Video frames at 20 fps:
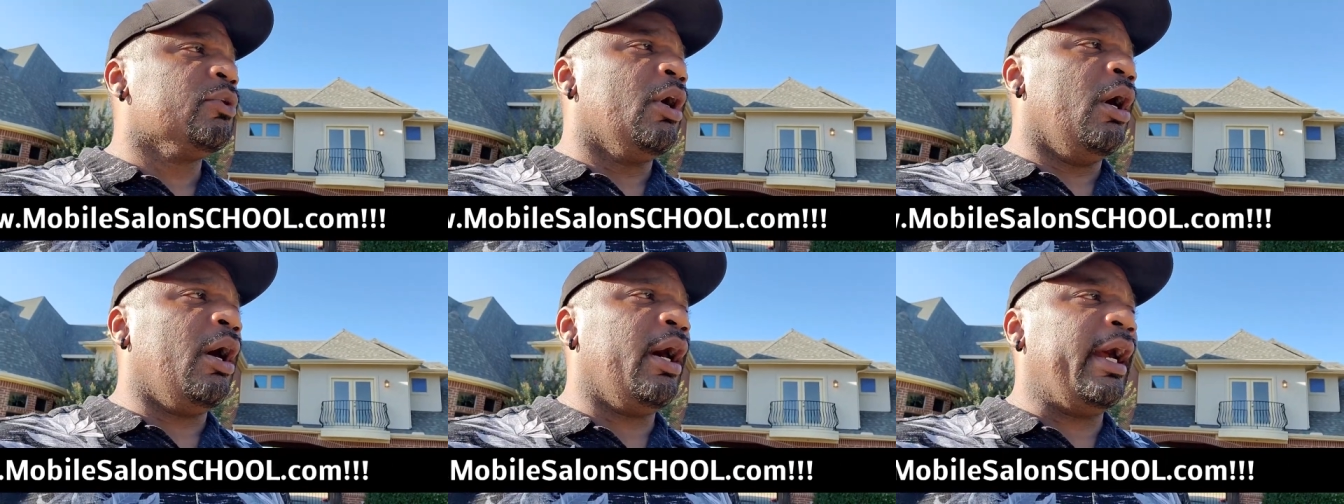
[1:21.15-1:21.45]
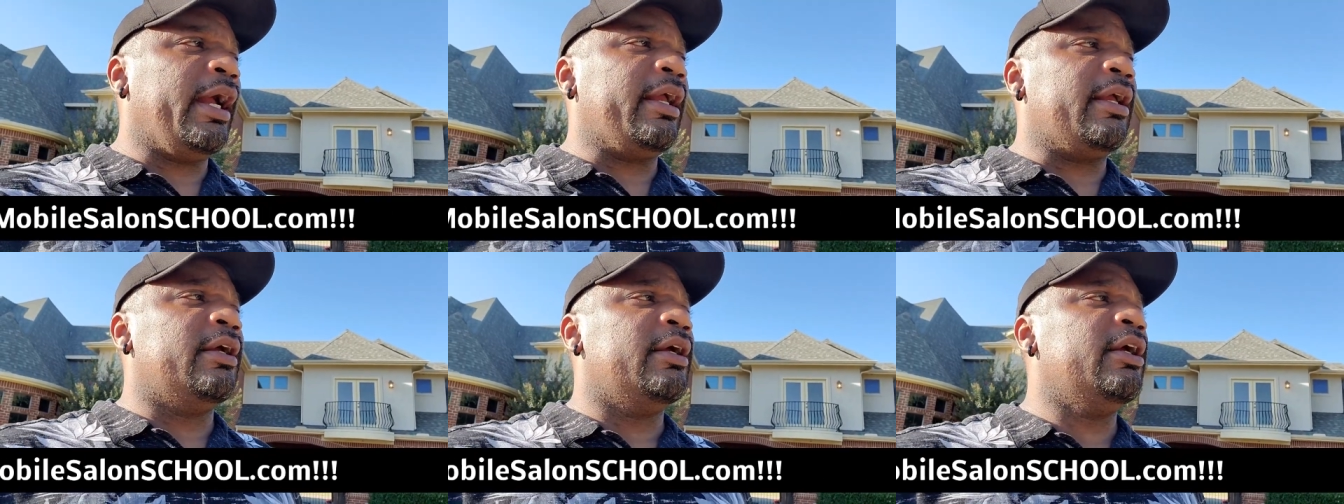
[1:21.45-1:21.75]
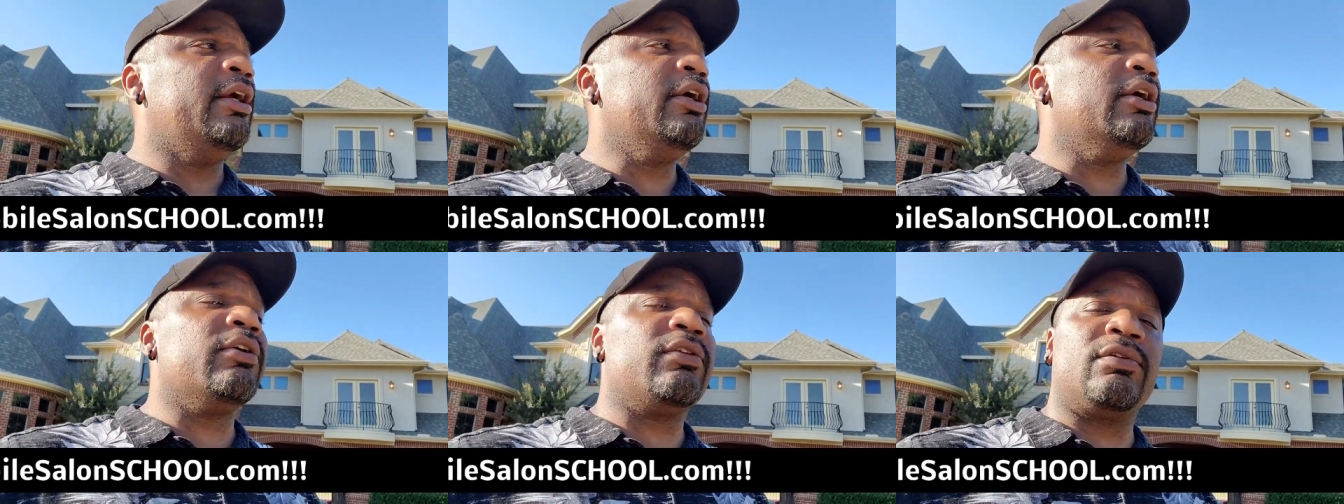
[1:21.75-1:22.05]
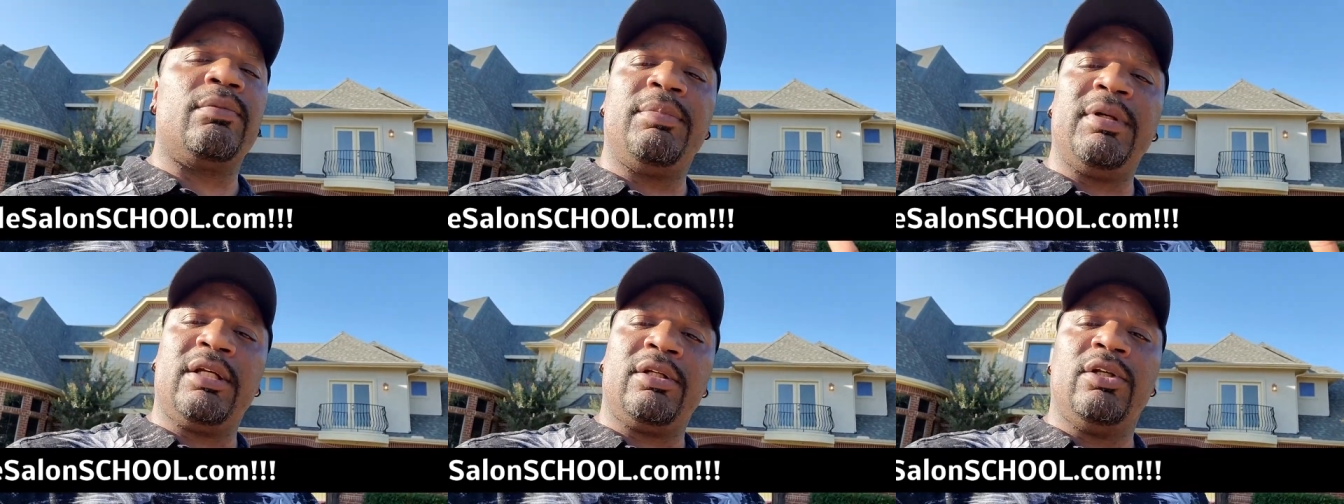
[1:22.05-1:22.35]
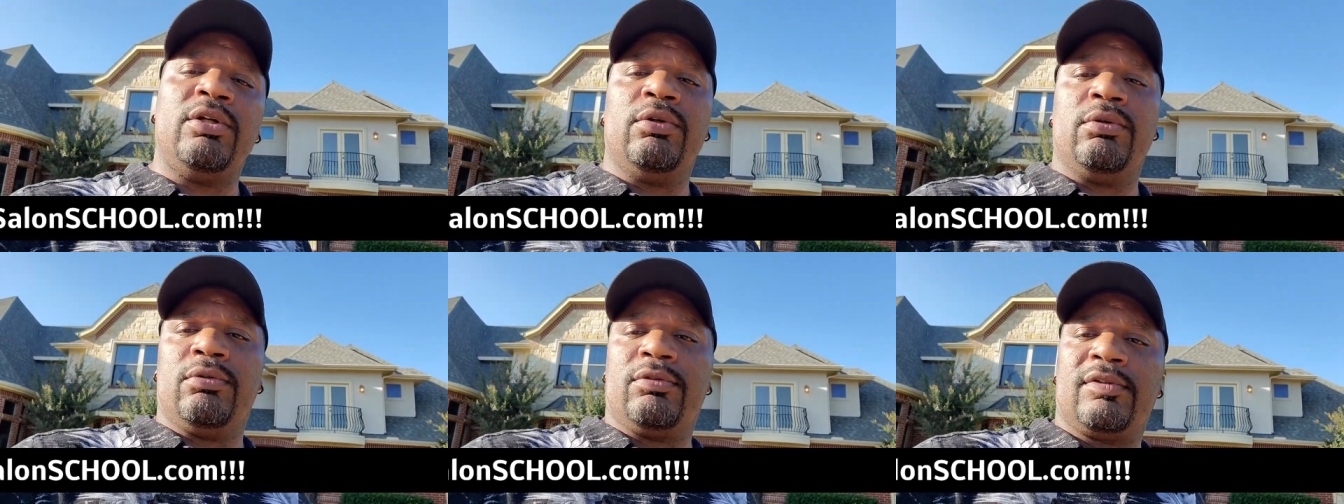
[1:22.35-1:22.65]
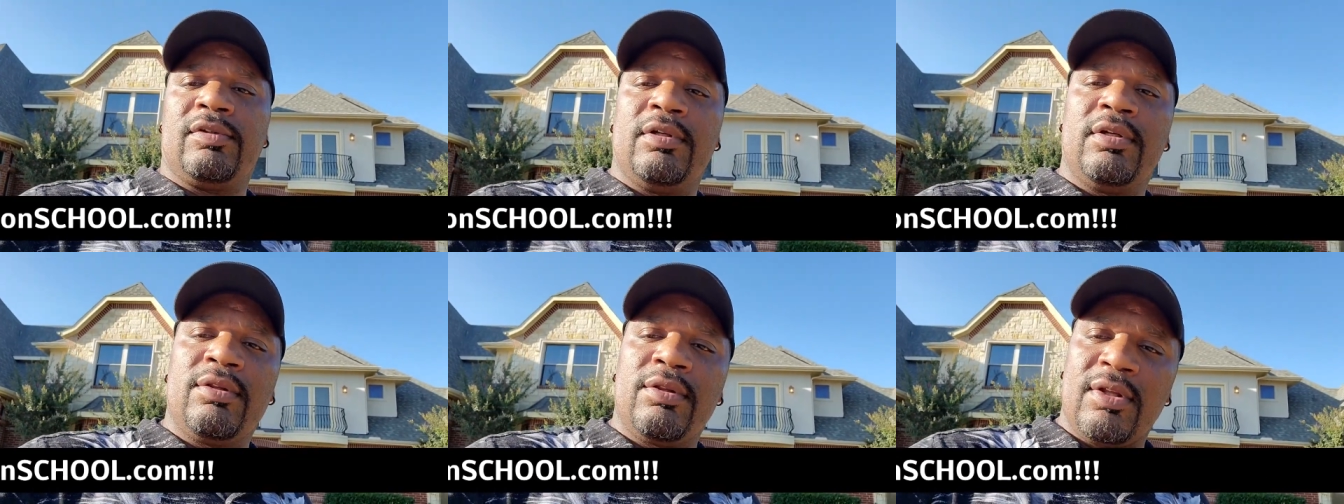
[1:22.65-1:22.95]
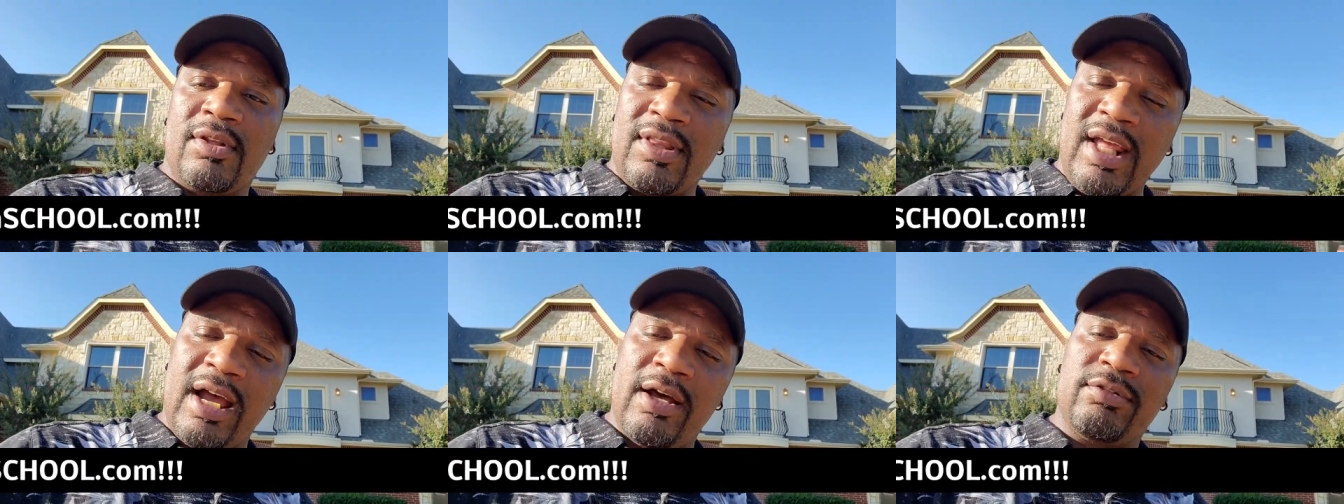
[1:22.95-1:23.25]
All right, here's the big news.
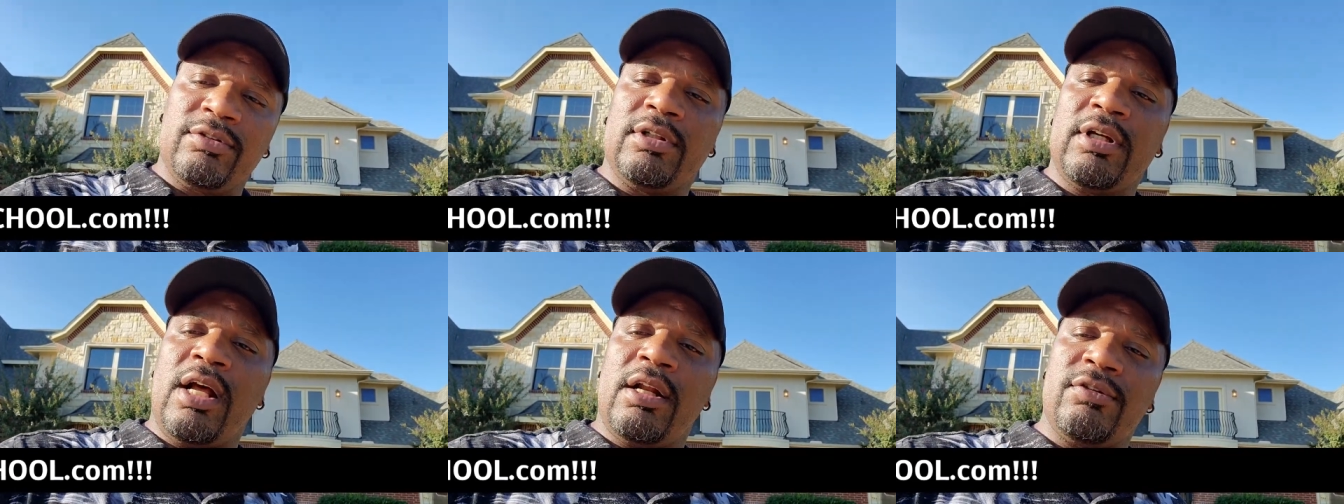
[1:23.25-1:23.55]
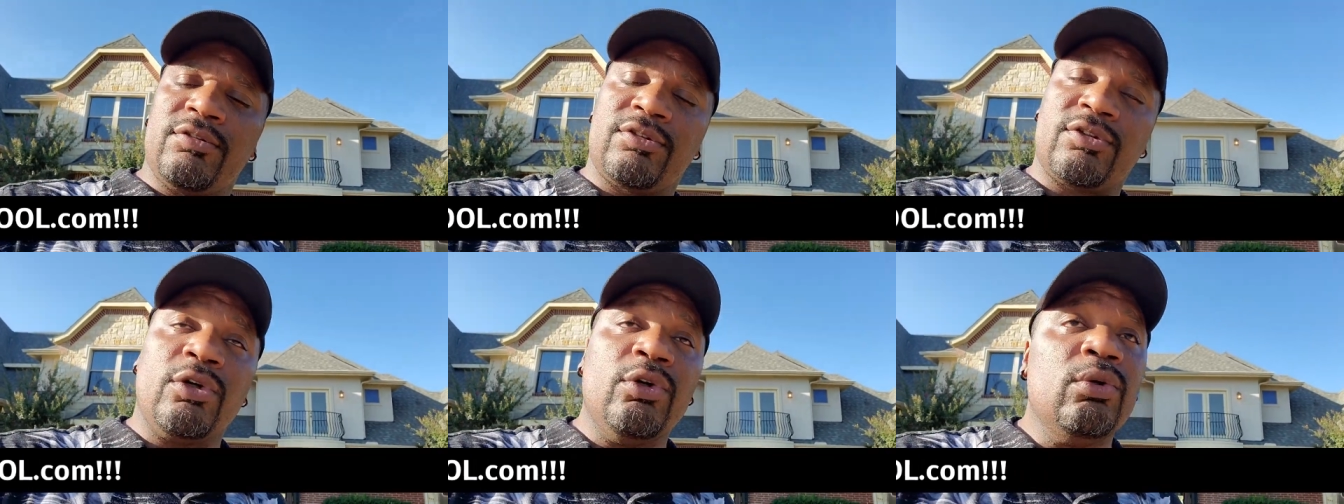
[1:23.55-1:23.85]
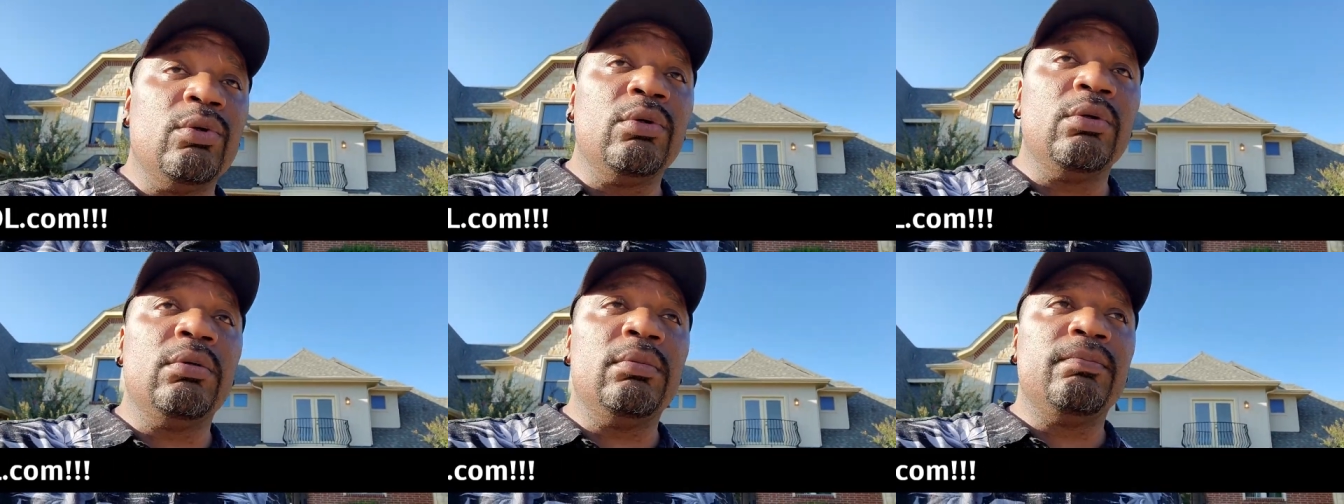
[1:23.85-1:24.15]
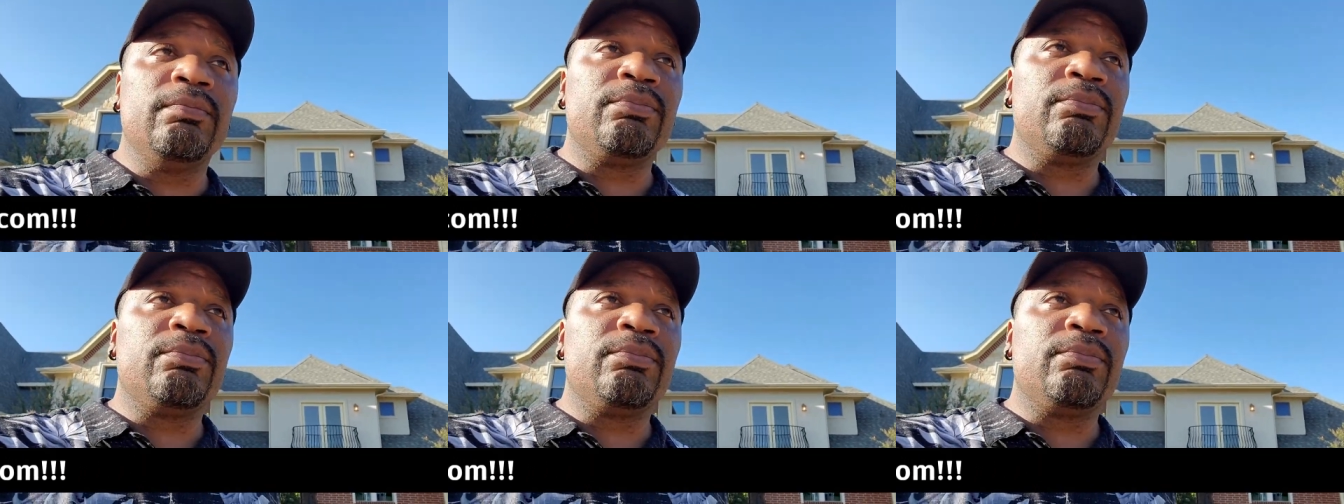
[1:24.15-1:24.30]
The $1,000 school,